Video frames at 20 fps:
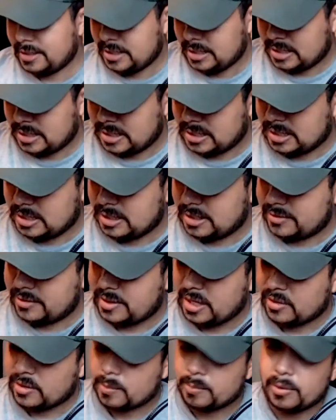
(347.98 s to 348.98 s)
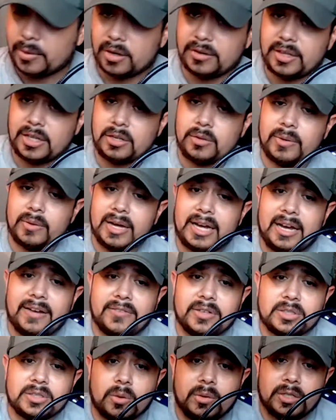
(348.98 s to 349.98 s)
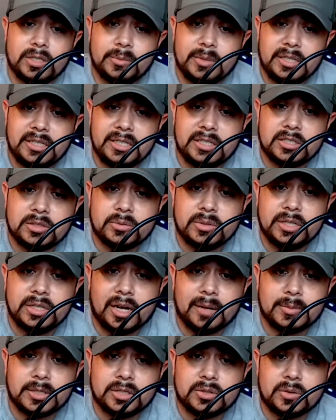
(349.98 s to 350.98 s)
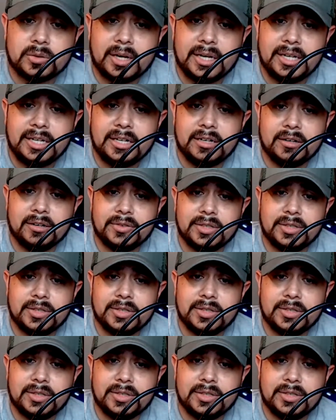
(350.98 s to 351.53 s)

The other part that you have is going to be these three options right here.